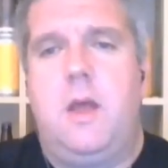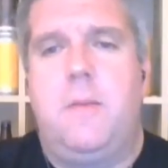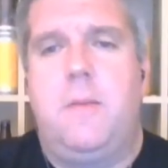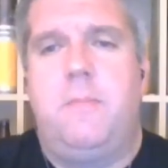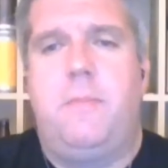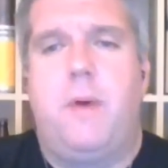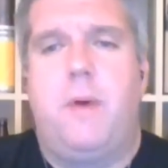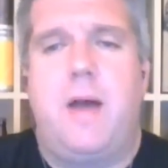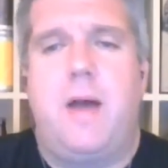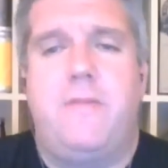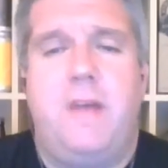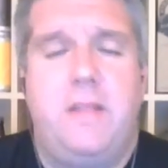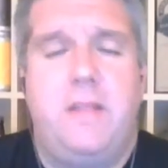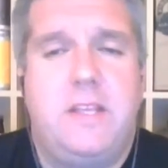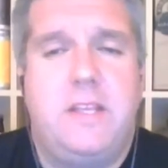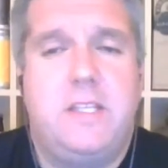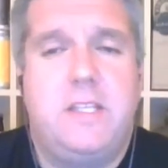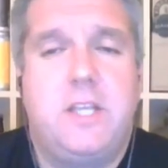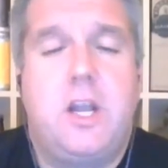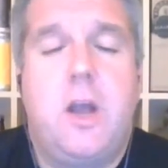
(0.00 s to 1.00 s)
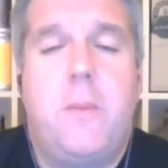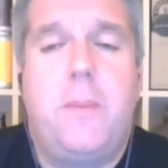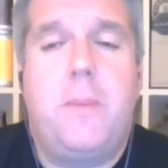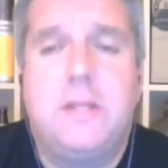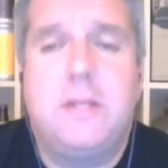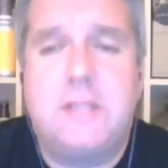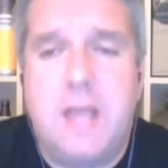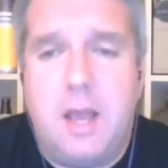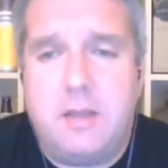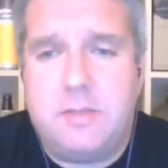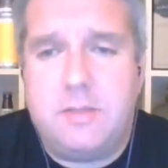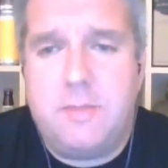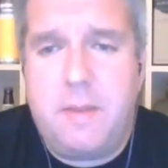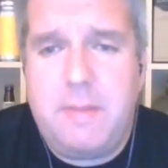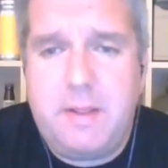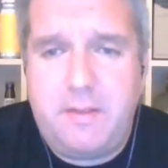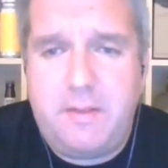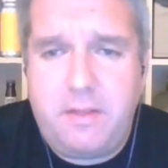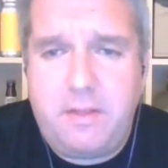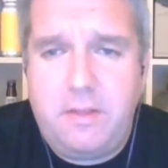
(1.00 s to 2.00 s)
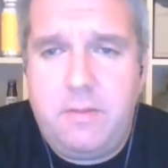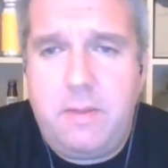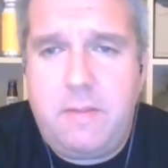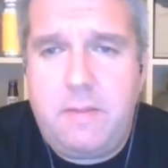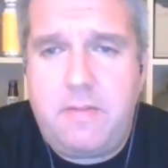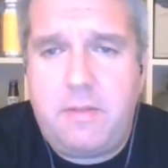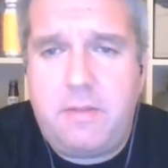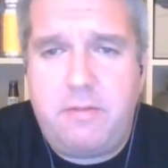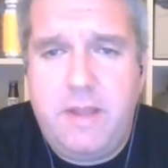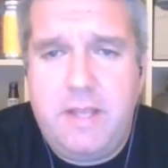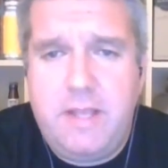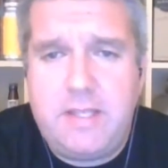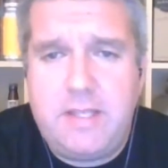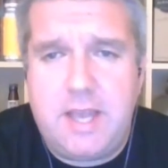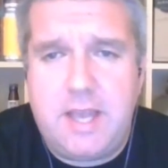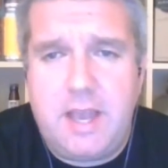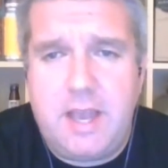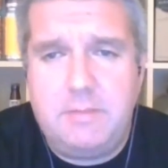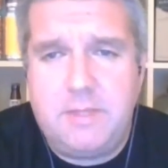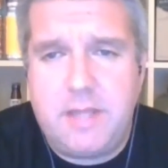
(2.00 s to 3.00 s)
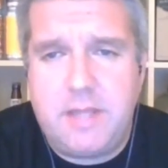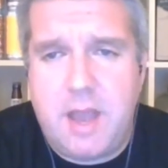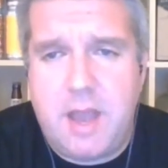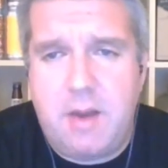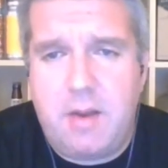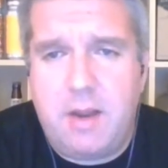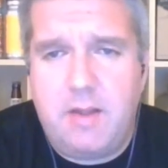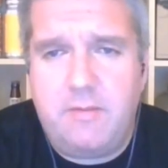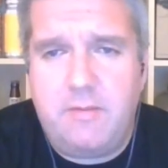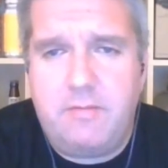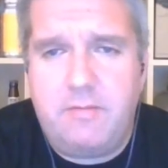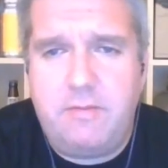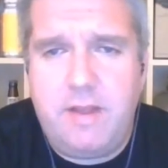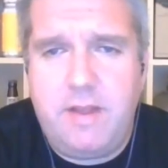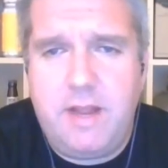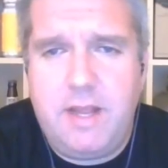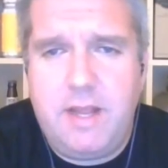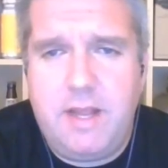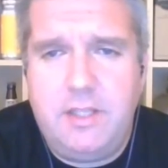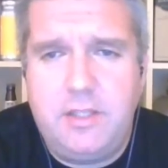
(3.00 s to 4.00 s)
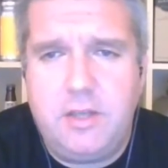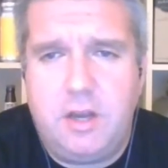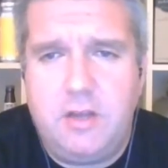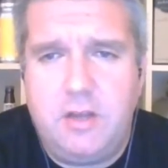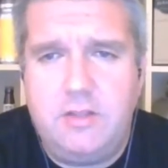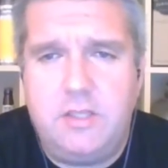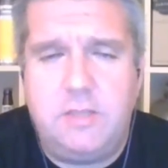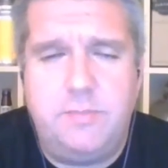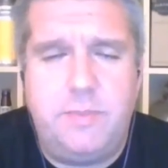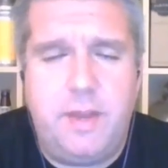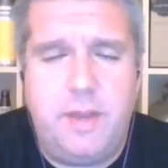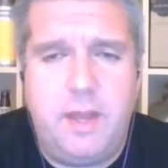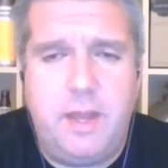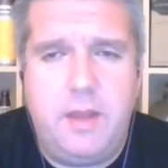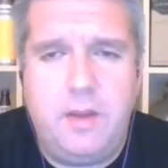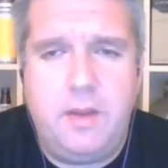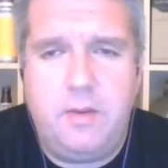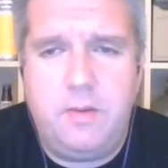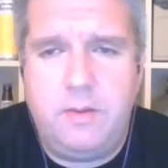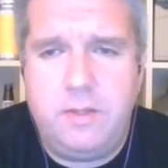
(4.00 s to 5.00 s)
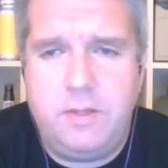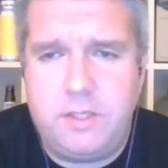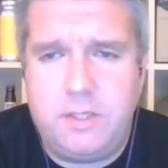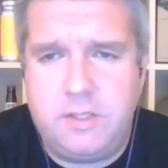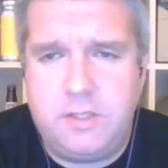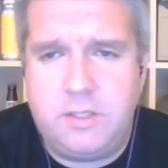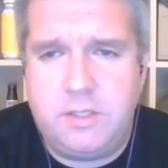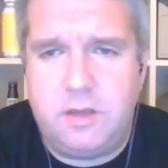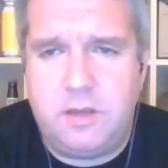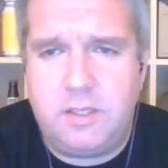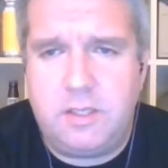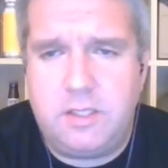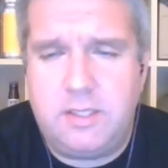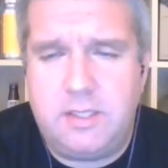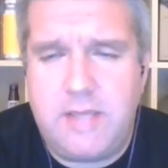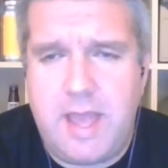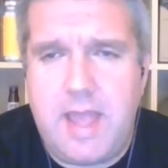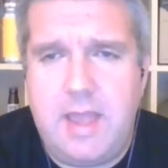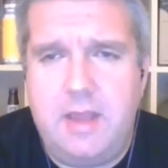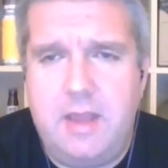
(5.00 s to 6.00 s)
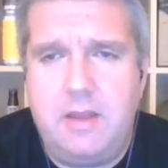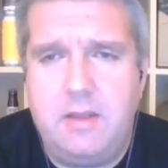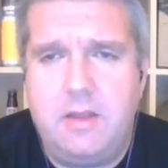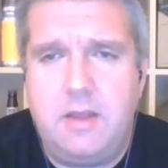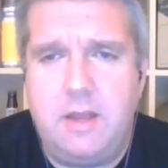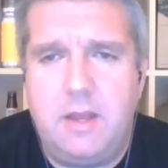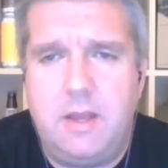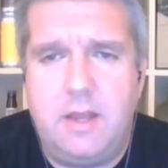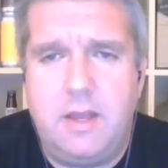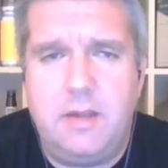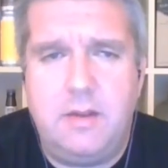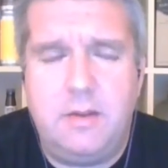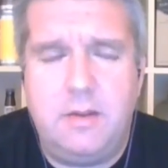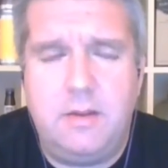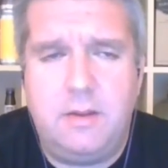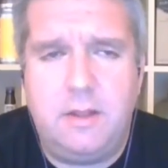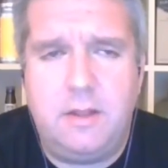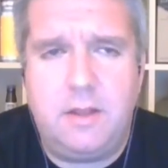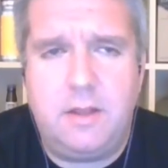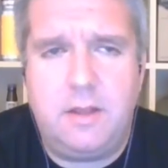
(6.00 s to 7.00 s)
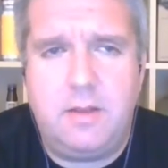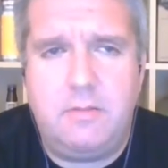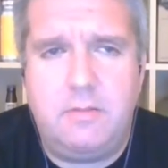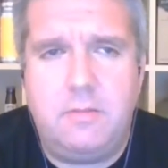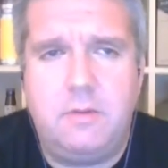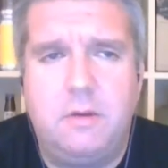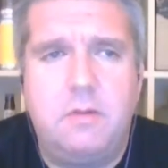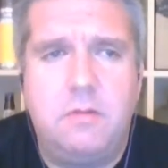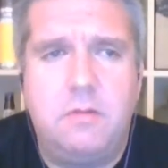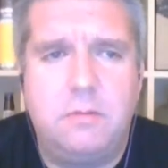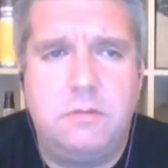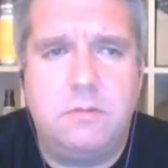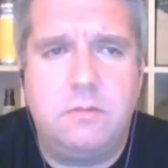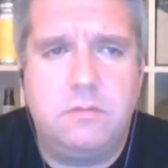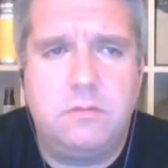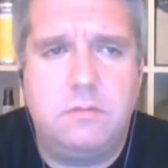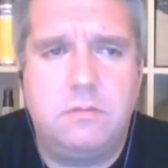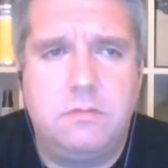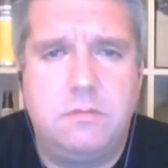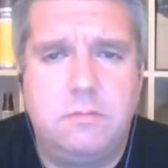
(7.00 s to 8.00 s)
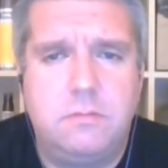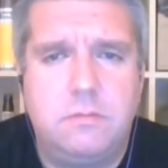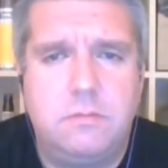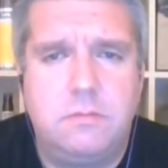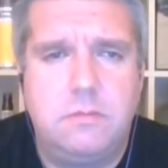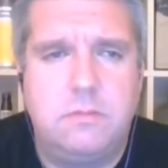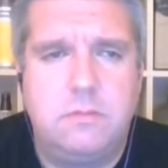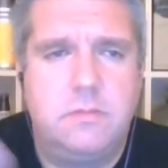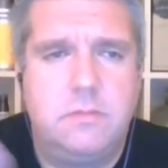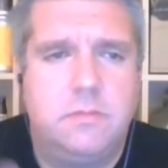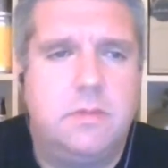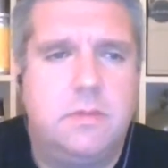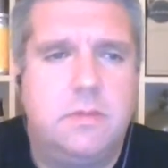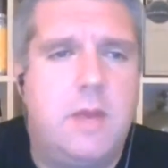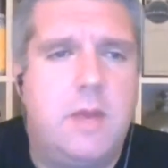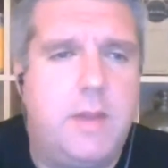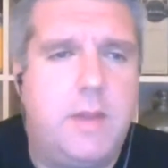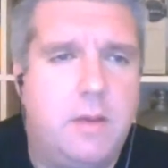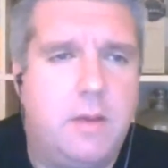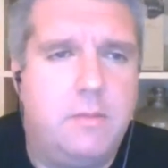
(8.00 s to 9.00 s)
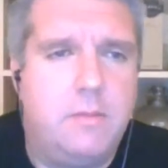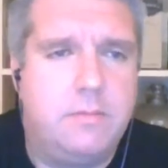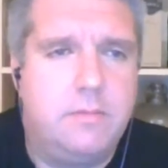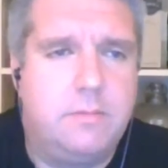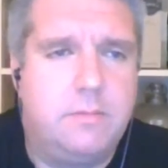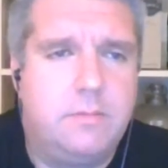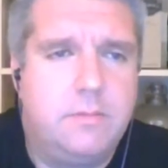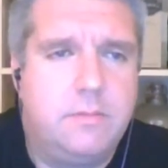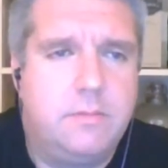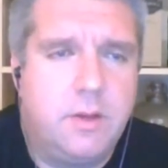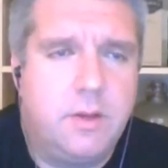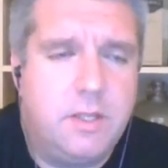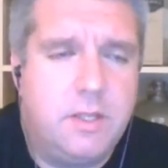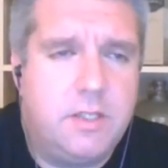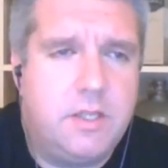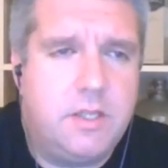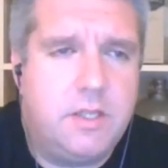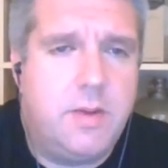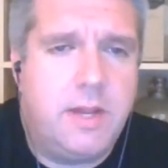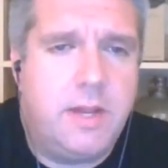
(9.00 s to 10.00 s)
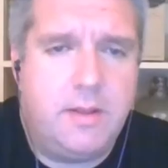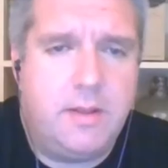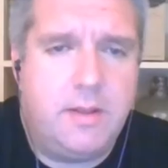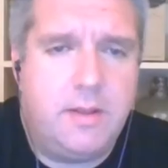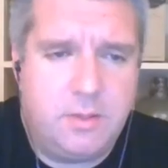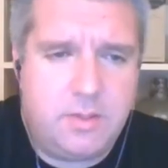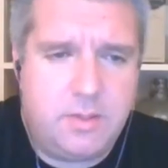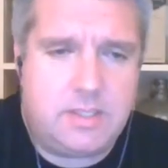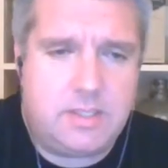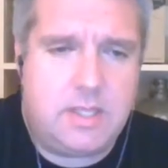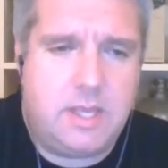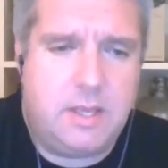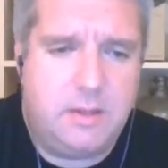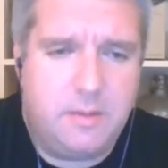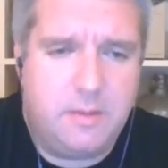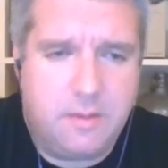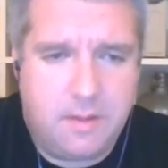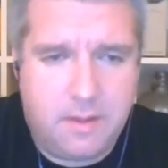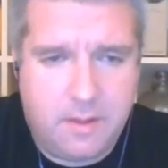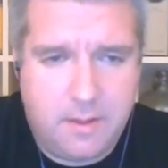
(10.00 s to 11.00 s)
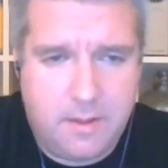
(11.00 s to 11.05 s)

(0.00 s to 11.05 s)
Um, but I've had this a couple of times, maybe maybe three times now, and I've really enjoyed this beer. Which is so it's DEYA and um, oh, there we go. It's doing it. It's doing its thing.